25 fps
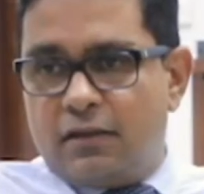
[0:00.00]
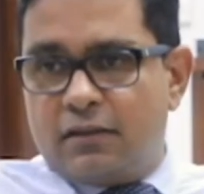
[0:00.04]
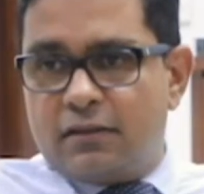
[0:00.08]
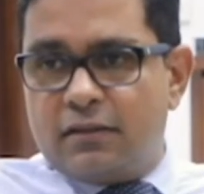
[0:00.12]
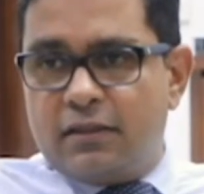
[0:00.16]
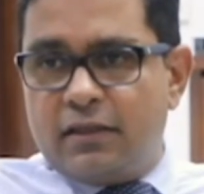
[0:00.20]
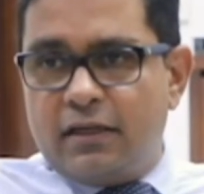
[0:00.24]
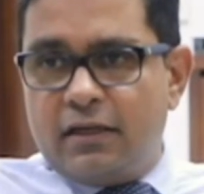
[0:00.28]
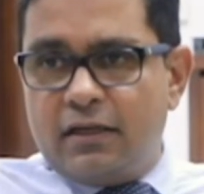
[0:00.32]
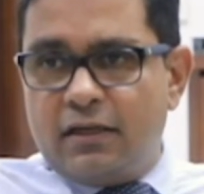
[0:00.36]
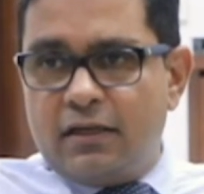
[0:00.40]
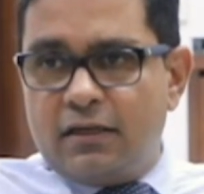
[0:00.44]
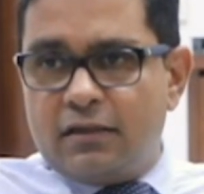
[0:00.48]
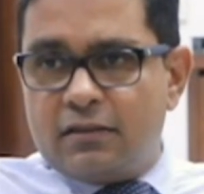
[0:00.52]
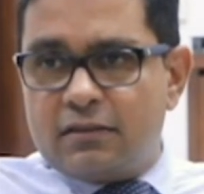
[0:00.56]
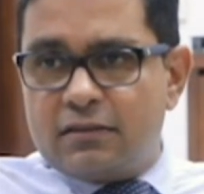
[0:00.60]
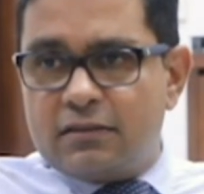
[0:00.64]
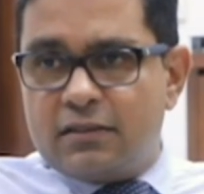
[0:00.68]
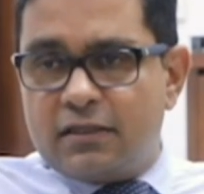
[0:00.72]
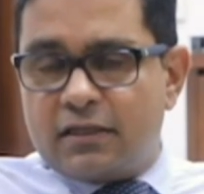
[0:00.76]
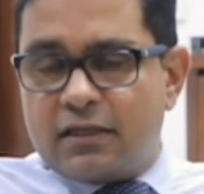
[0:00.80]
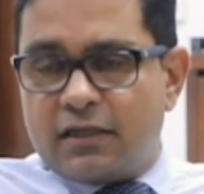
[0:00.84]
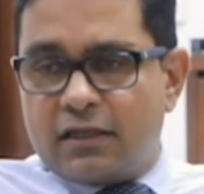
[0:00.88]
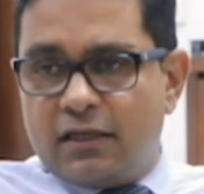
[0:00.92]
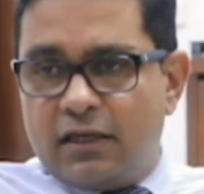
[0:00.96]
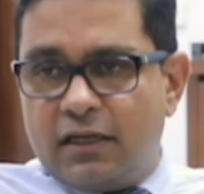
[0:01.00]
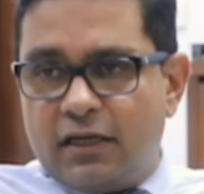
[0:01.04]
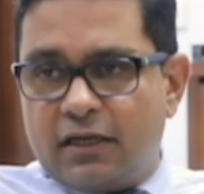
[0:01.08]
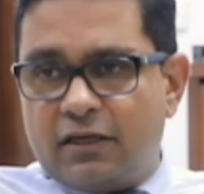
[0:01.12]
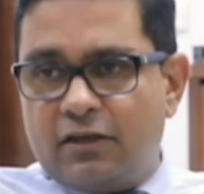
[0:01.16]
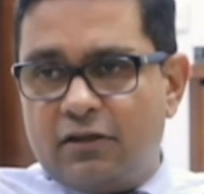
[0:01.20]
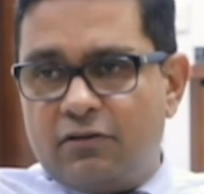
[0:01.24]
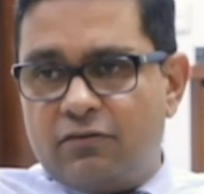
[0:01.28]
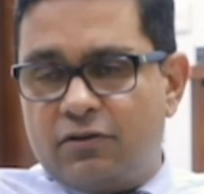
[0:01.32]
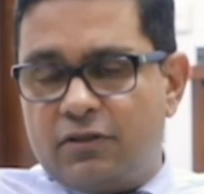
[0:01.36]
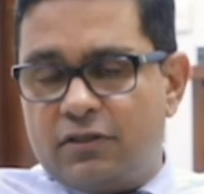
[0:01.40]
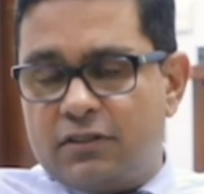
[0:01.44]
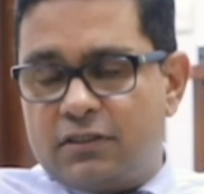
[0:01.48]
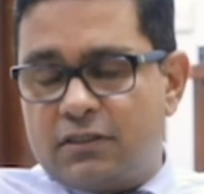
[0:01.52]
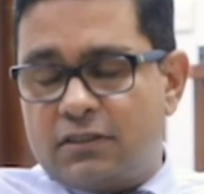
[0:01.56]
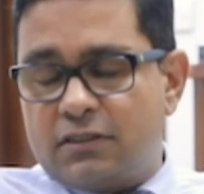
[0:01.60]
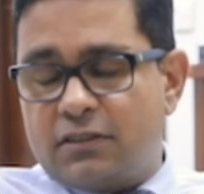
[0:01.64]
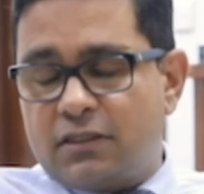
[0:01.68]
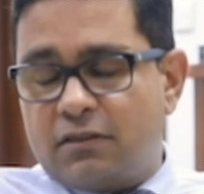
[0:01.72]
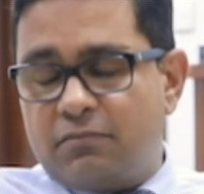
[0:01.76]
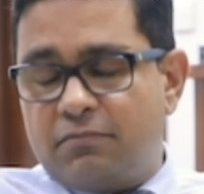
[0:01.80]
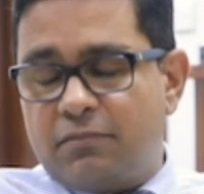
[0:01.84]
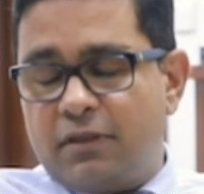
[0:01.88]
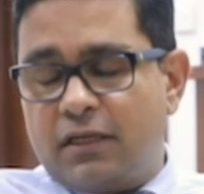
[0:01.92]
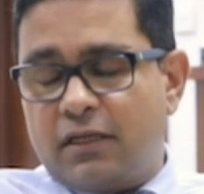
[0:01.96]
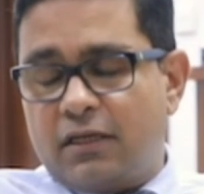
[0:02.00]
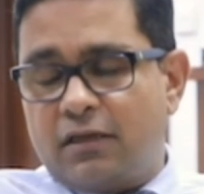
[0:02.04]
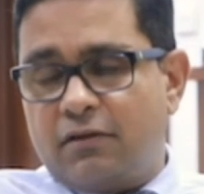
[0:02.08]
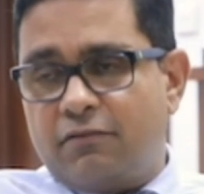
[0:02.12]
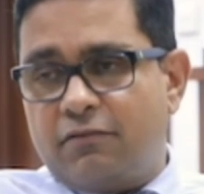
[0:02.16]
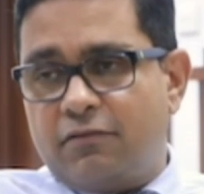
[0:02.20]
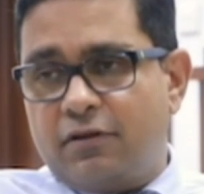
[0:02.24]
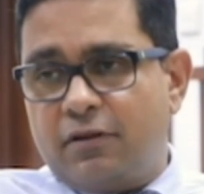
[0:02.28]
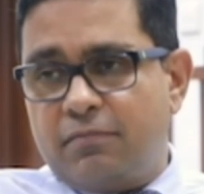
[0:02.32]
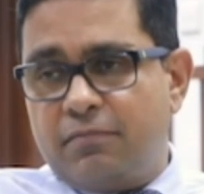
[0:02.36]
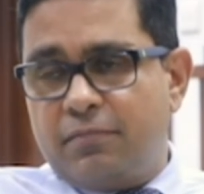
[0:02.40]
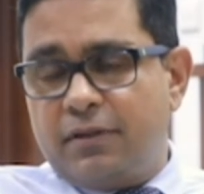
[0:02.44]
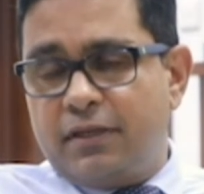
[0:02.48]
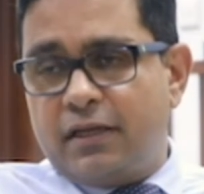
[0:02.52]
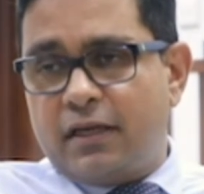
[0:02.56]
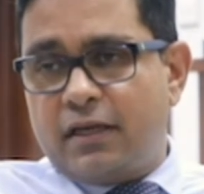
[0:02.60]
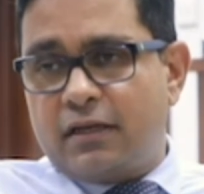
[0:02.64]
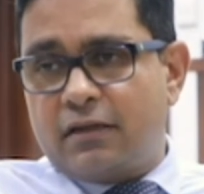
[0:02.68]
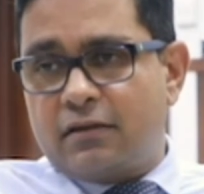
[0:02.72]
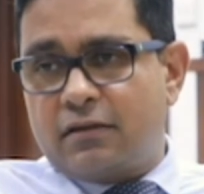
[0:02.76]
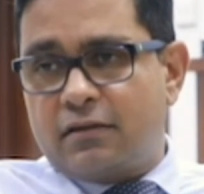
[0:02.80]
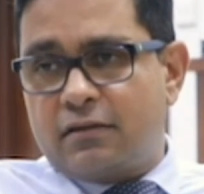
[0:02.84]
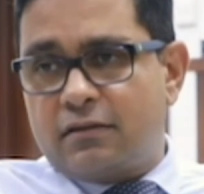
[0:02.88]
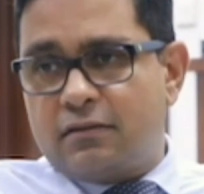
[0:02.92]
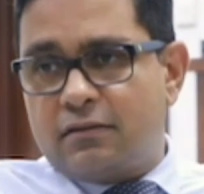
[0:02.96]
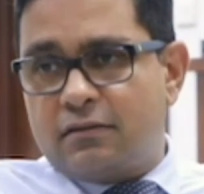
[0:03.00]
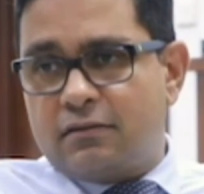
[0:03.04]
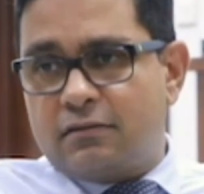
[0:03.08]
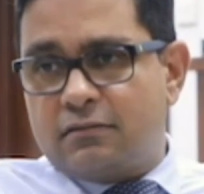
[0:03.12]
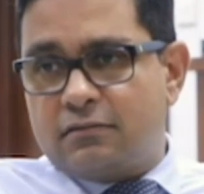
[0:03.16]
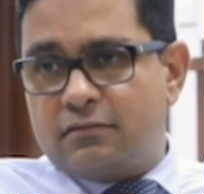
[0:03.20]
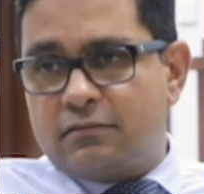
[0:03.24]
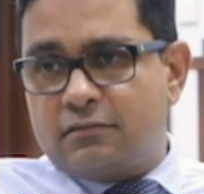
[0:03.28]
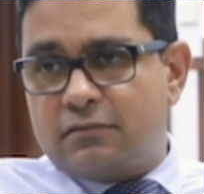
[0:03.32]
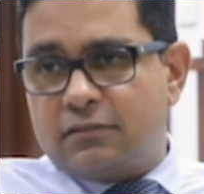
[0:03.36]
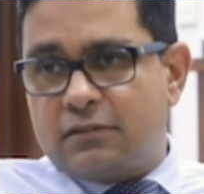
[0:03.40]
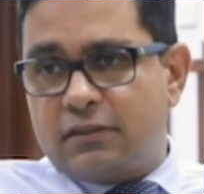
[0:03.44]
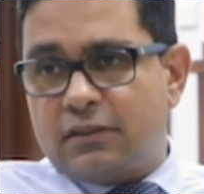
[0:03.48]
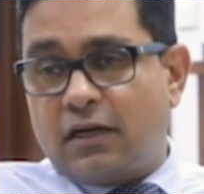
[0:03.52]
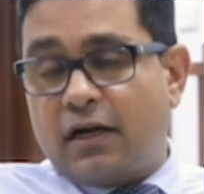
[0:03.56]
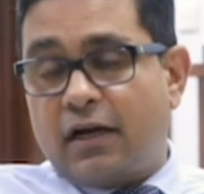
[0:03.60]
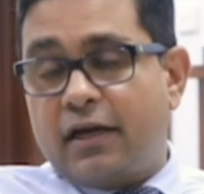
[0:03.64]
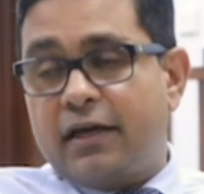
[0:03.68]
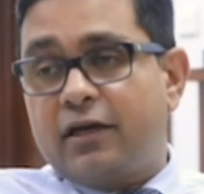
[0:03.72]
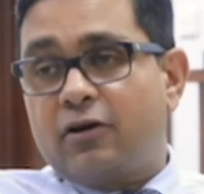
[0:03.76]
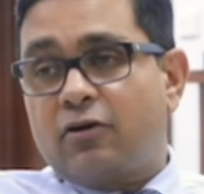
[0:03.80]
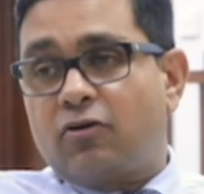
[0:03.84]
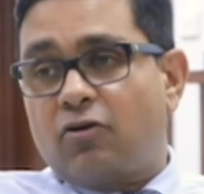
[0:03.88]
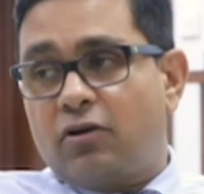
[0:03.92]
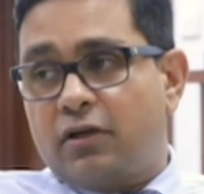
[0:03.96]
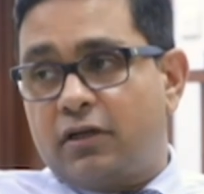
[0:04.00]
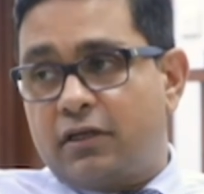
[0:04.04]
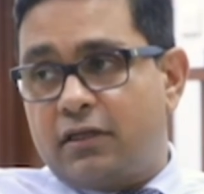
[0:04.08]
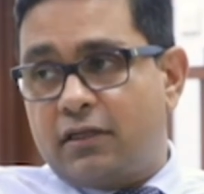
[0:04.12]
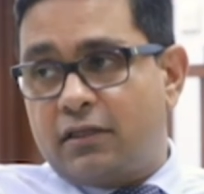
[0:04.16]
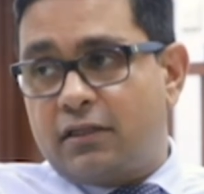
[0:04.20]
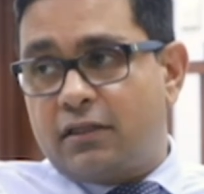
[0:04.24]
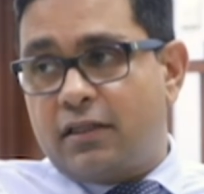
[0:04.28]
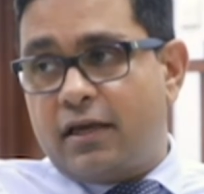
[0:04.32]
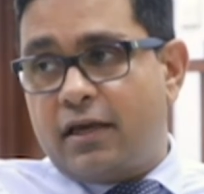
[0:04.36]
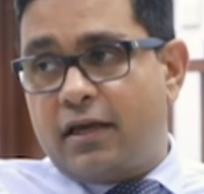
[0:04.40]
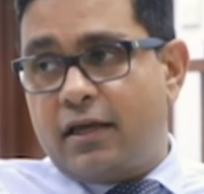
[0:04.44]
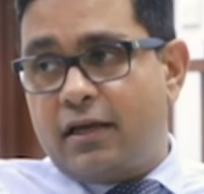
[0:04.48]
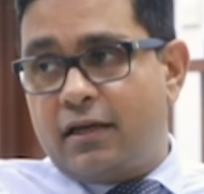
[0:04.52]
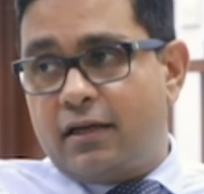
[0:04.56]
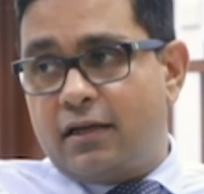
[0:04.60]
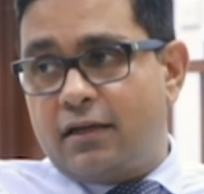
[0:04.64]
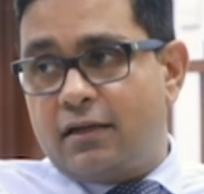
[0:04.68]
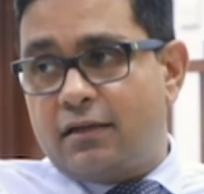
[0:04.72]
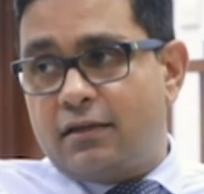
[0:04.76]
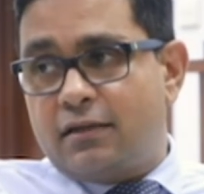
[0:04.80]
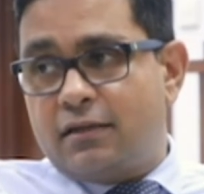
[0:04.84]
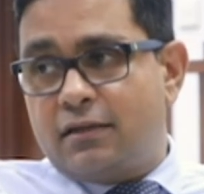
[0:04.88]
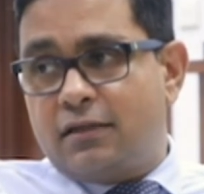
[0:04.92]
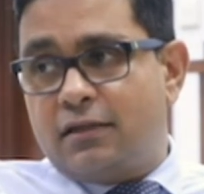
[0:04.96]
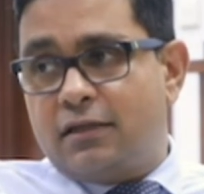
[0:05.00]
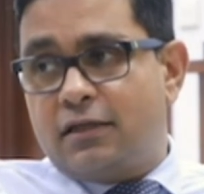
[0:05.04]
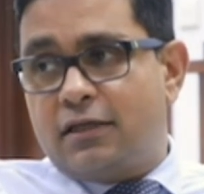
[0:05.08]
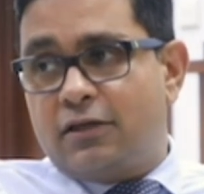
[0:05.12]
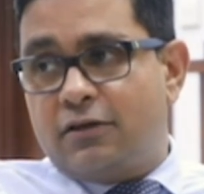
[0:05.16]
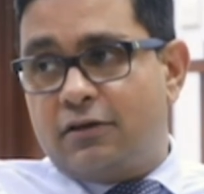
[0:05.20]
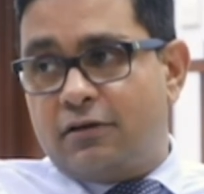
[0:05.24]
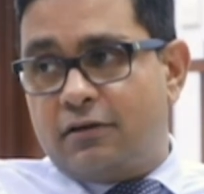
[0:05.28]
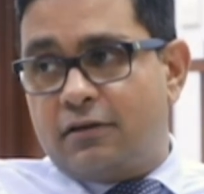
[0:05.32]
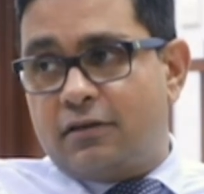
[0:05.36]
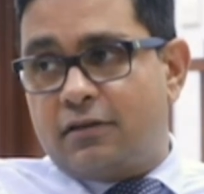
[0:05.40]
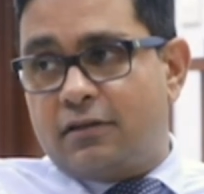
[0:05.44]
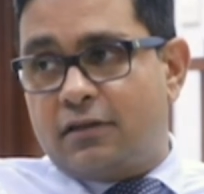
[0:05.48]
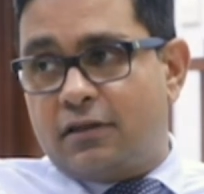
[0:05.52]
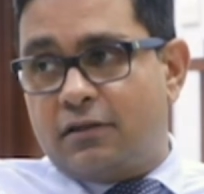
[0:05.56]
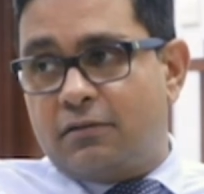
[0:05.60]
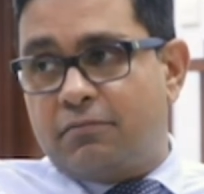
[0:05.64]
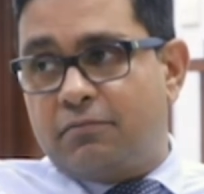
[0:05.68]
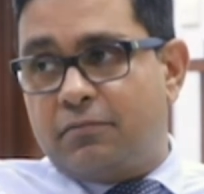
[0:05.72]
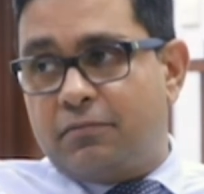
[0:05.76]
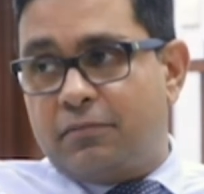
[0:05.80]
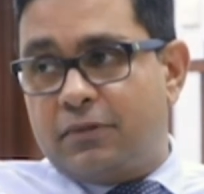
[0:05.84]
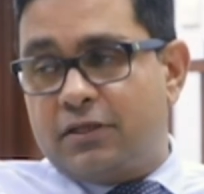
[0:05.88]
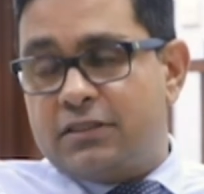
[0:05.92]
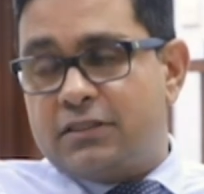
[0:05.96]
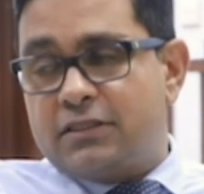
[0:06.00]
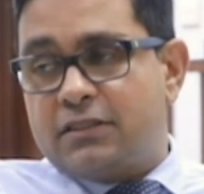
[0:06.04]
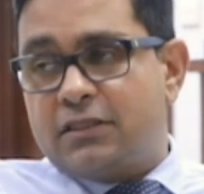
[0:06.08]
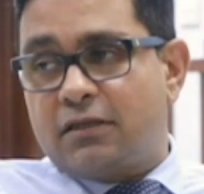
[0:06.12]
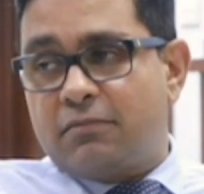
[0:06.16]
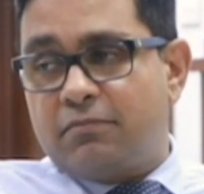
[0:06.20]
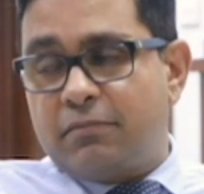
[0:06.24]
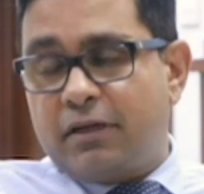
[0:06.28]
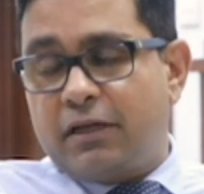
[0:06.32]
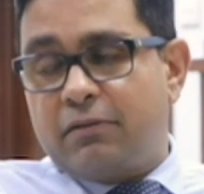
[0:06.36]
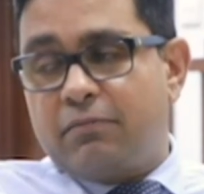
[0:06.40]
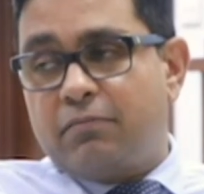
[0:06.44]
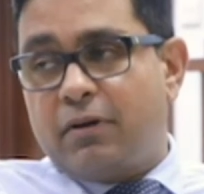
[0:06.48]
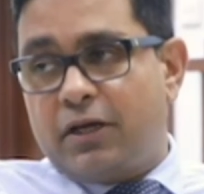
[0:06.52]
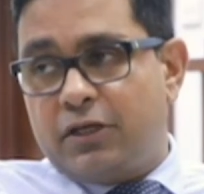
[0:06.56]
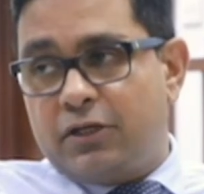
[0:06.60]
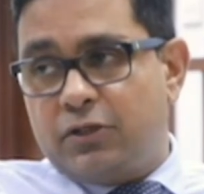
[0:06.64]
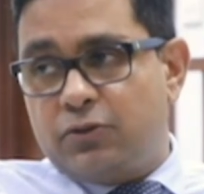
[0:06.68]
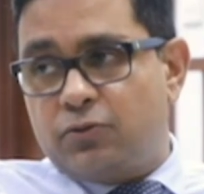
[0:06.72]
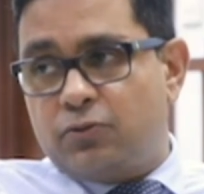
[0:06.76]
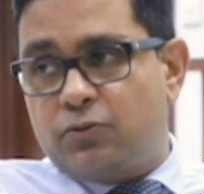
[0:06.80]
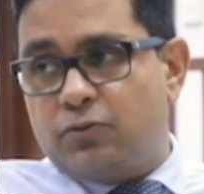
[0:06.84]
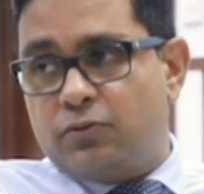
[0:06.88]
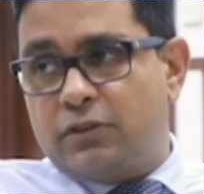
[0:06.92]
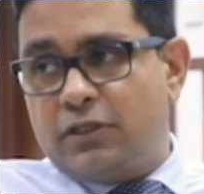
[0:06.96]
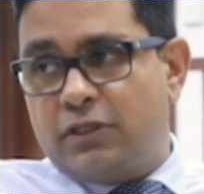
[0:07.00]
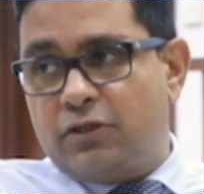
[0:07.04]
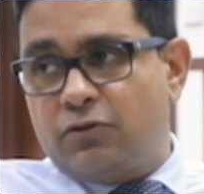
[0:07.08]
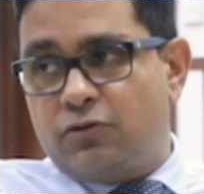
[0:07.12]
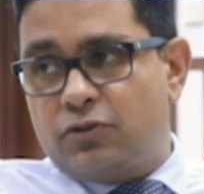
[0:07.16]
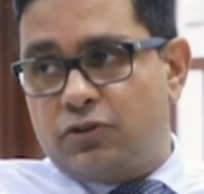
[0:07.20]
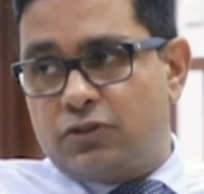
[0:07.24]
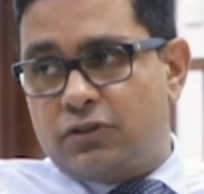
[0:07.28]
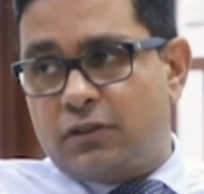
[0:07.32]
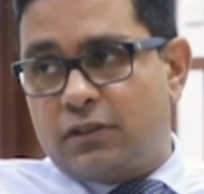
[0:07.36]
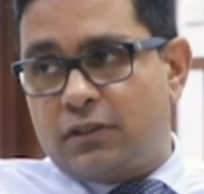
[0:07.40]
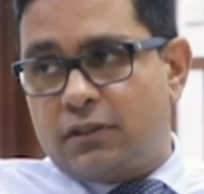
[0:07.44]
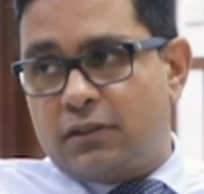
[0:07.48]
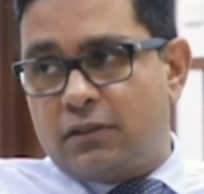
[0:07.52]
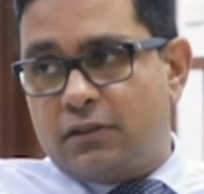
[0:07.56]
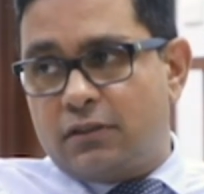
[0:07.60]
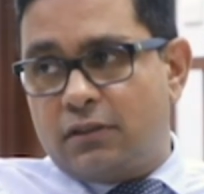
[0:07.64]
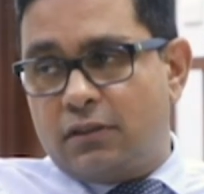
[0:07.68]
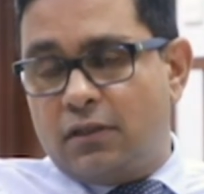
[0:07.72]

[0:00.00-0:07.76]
Then the collective decision making will be at a higher quality than the decision made by you individually.